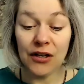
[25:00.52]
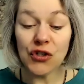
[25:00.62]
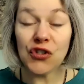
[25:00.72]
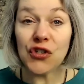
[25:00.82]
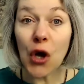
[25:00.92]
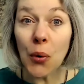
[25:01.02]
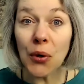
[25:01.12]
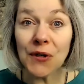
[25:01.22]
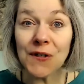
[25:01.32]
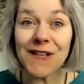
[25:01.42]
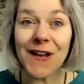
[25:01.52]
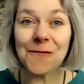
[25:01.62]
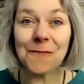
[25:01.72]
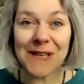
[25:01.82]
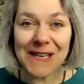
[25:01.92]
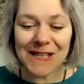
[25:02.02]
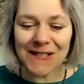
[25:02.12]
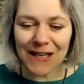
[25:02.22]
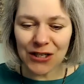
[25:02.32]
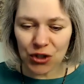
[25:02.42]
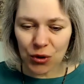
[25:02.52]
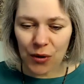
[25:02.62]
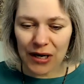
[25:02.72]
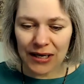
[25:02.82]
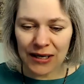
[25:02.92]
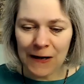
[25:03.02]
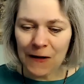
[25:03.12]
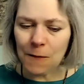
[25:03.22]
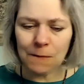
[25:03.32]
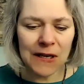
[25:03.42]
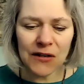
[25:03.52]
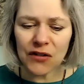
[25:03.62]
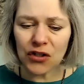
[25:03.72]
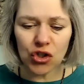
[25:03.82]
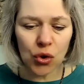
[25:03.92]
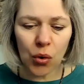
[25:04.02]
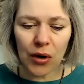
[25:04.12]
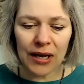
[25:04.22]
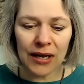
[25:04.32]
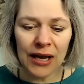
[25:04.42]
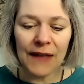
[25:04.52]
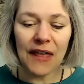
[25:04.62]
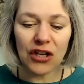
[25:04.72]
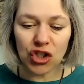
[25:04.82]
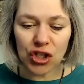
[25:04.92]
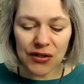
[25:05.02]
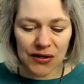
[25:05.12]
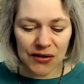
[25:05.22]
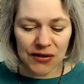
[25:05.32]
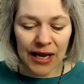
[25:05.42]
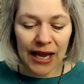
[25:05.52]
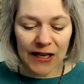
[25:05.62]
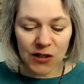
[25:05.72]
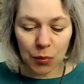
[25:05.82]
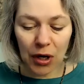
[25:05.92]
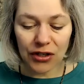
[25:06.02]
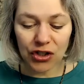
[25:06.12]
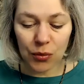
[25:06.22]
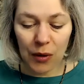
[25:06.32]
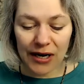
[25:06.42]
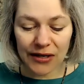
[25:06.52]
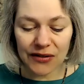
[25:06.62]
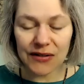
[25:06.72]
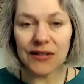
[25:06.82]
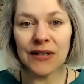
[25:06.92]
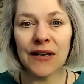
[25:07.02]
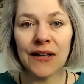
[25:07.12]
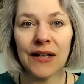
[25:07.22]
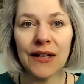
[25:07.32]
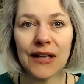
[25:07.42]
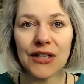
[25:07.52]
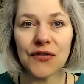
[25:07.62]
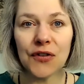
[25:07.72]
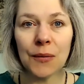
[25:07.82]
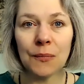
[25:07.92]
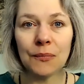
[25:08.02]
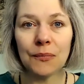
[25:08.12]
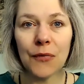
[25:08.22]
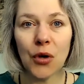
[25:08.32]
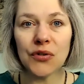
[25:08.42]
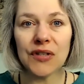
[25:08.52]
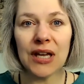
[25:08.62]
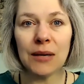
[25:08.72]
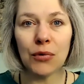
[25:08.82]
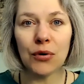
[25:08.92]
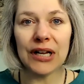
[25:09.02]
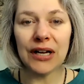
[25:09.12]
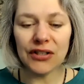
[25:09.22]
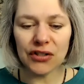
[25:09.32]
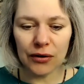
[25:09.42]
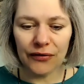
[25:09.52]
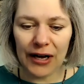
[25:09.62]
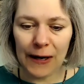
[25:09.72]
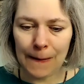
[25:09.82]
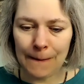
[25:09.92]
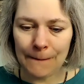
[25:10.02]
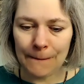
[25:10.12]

sowers of peace and joy, the peace and joy that Jesus has brought to us. That's from Jose Maria Escrivá.